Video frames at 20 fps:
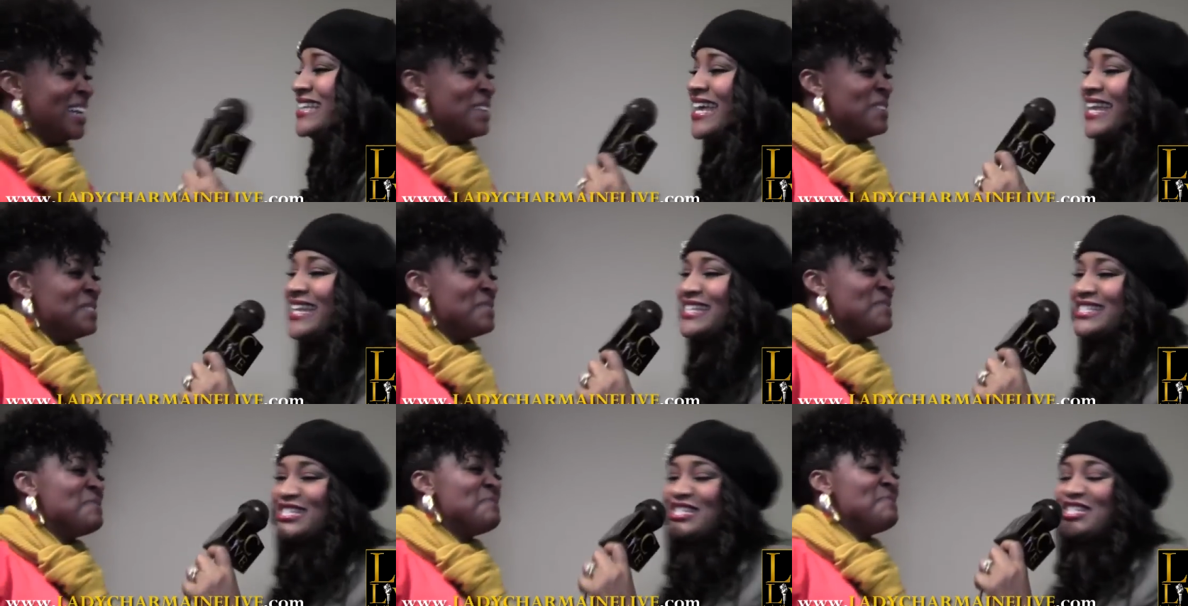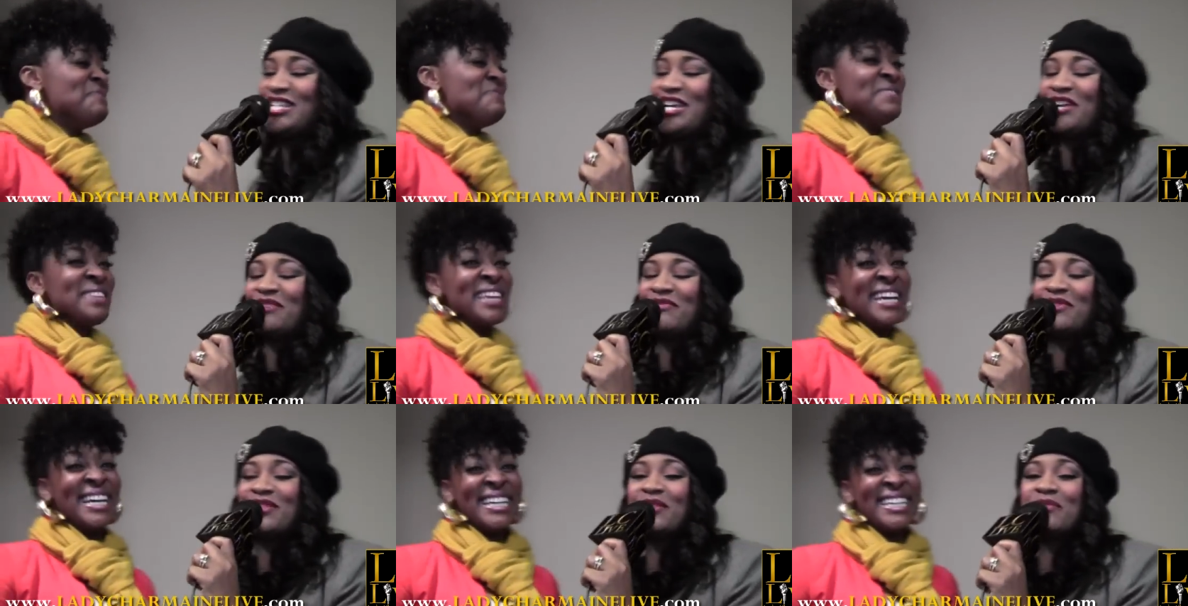Speaker 1: Ladies and
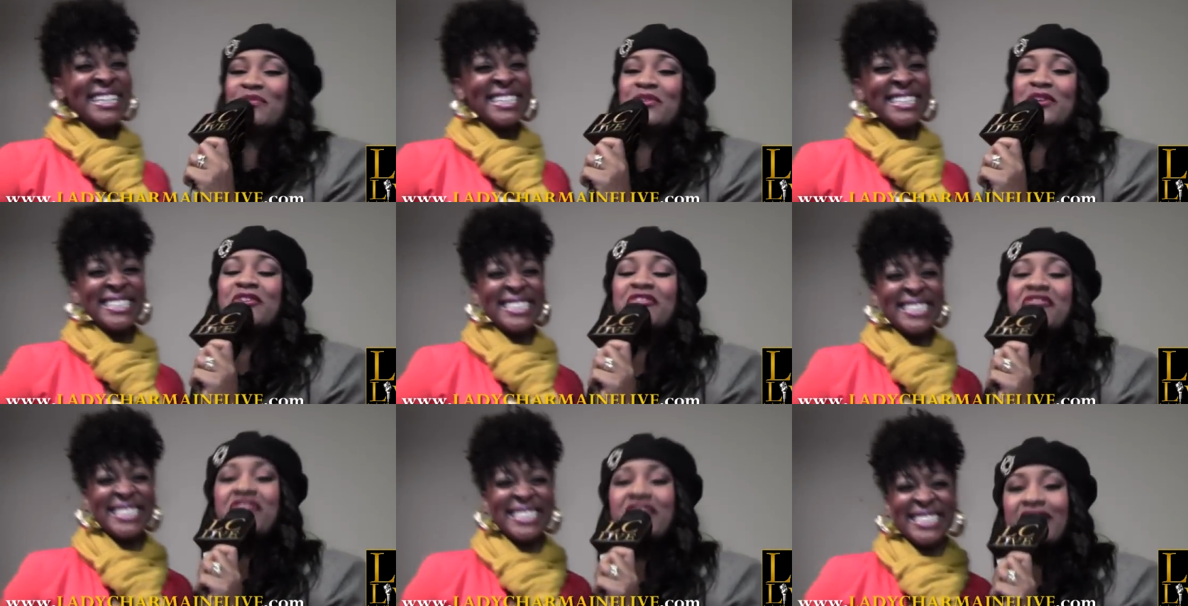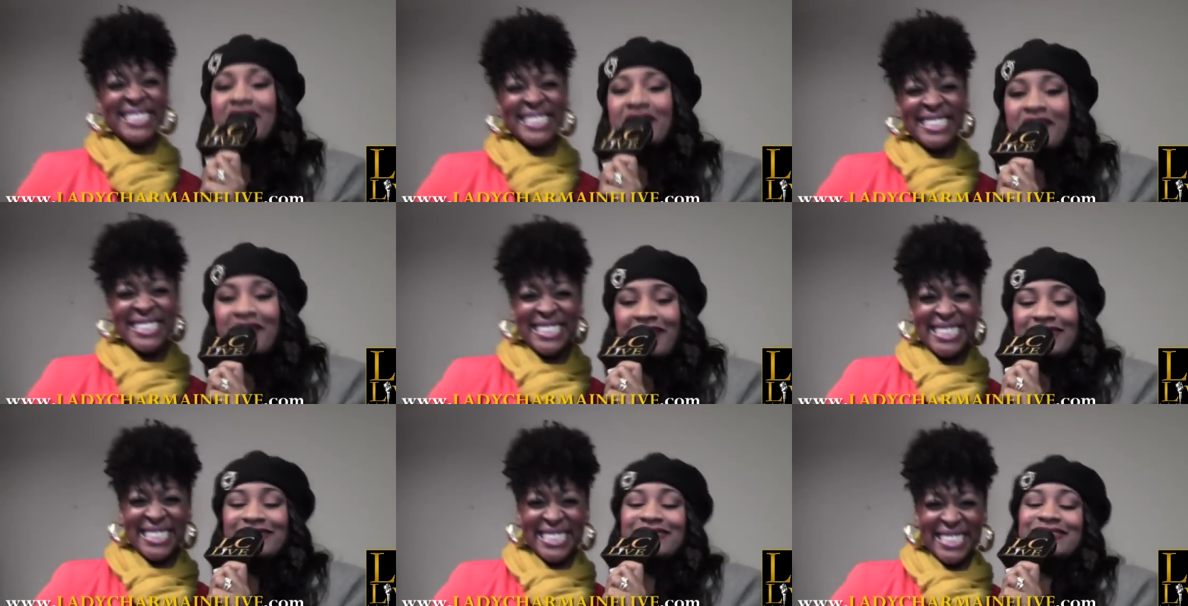gentlemen, the
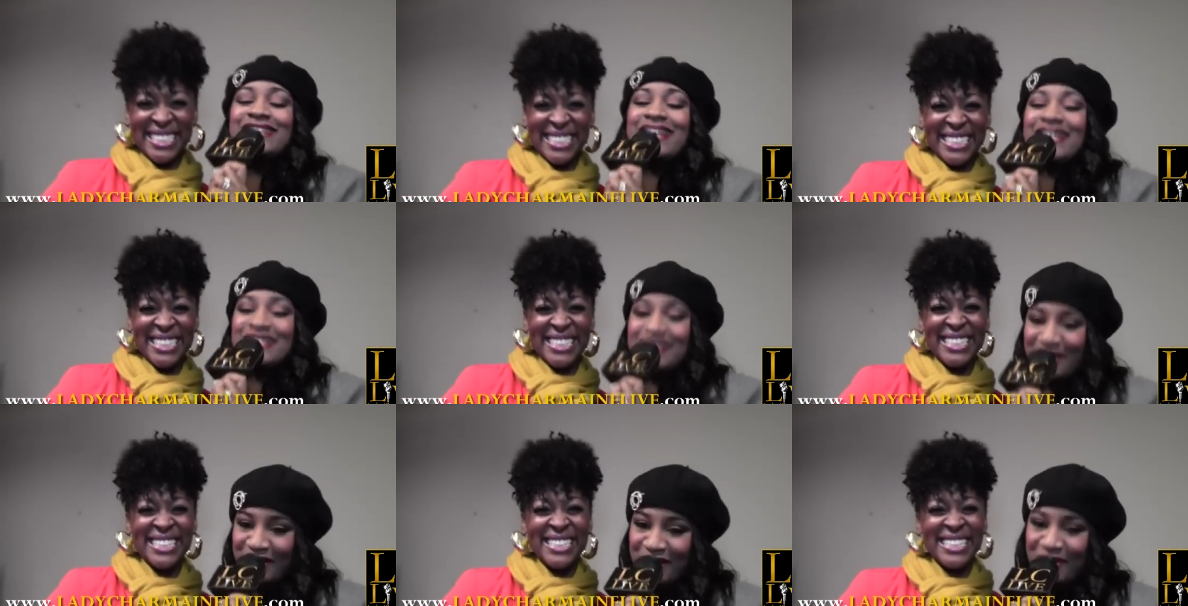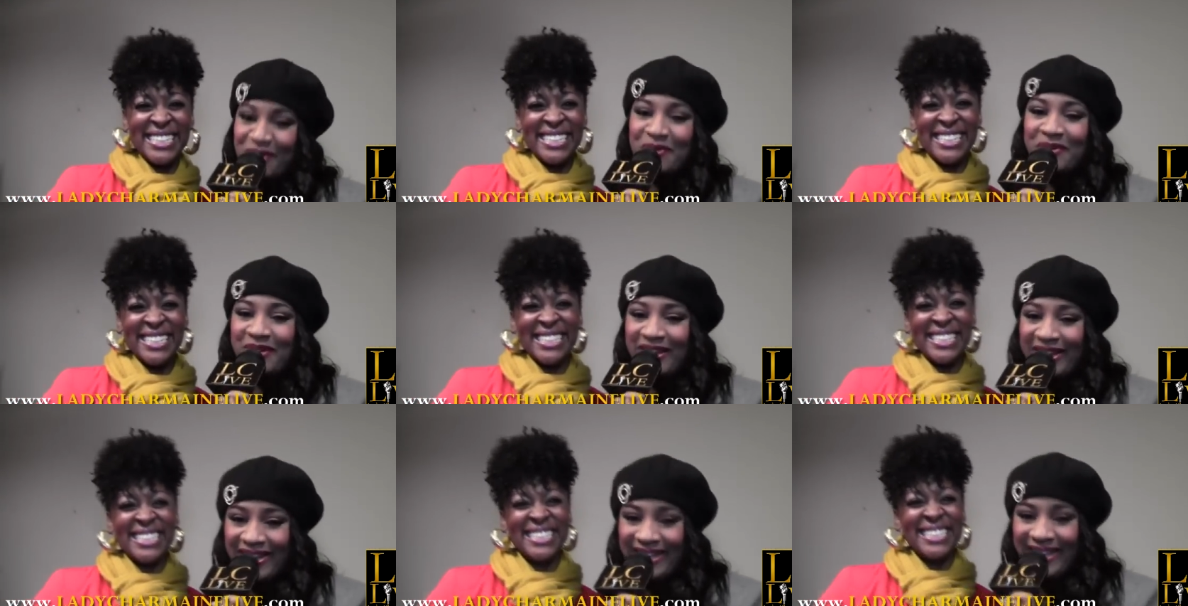beautiful Jessica
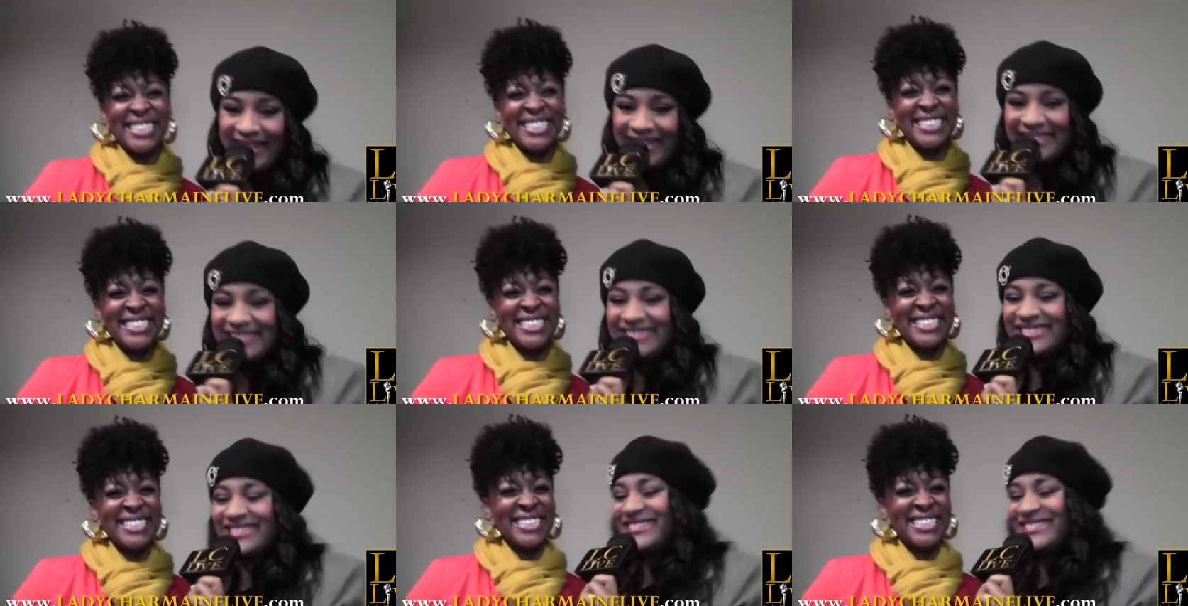Reedy